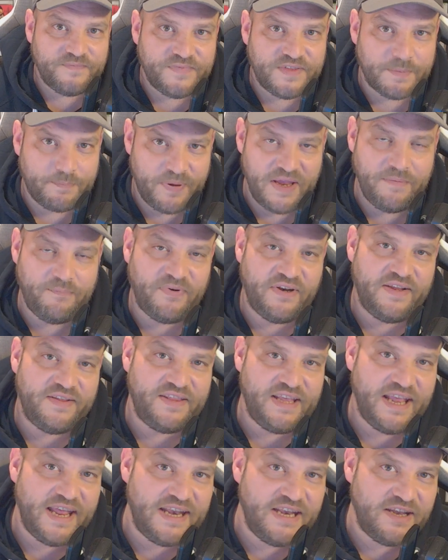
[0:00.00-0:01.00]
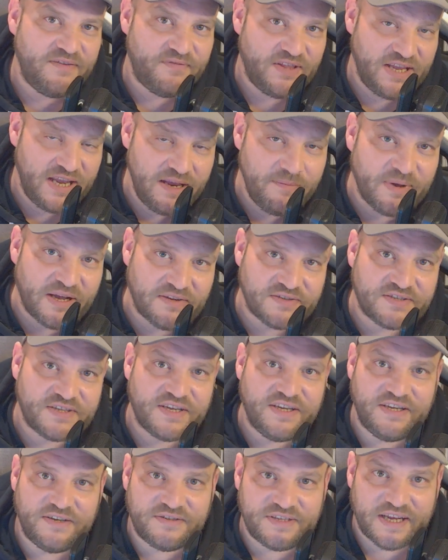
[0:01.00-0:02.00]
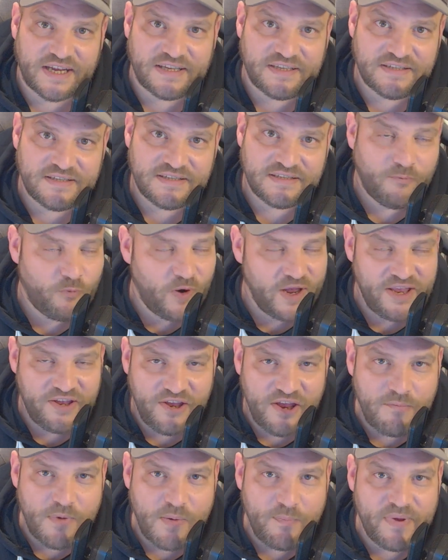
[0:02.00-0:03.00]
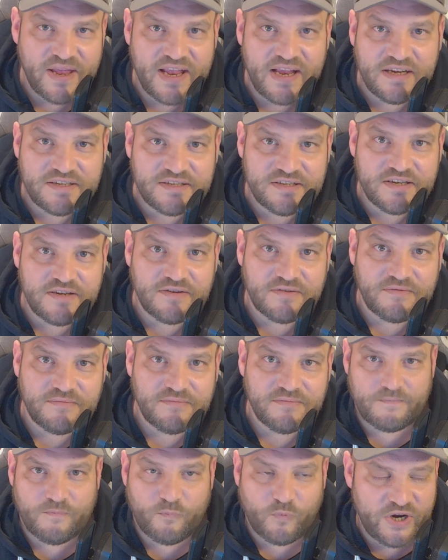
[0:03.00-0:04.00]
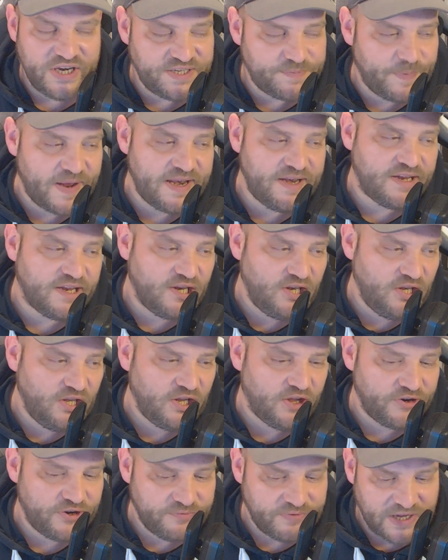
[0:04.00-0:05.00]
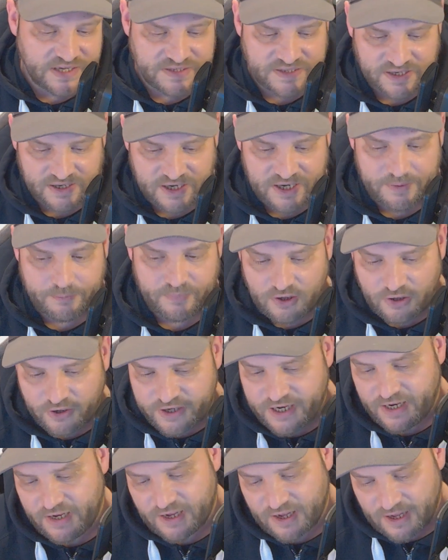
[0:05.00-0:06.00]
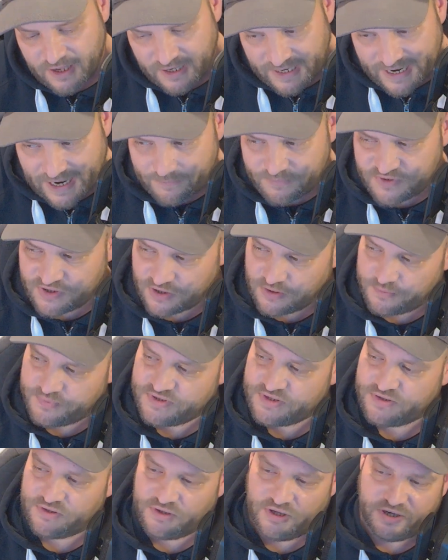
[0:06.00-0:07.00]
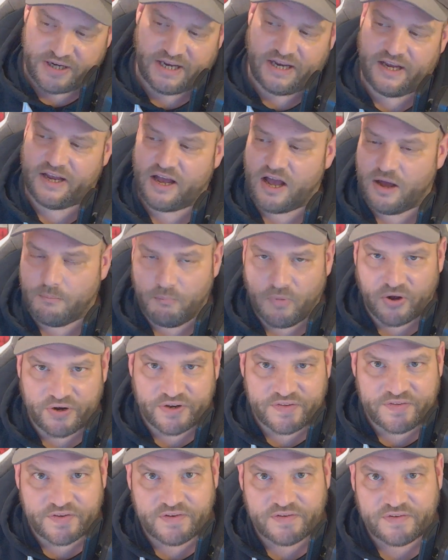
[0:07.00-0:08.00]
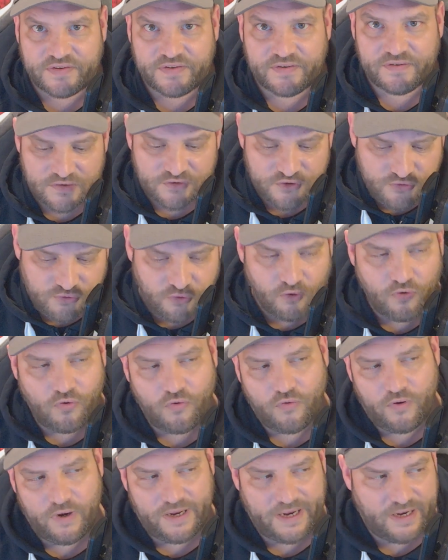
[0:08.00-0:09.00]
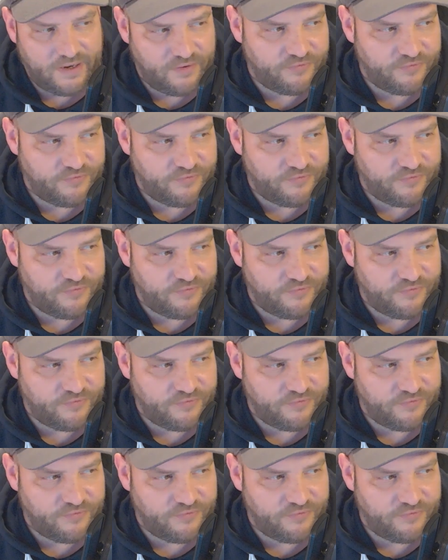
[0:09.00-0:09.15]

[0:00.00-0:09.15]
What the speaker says: The people at the end of the emails that you send, we're human beings too. We spend a lot of our time looking at our laptops, looking at our monitors, trawling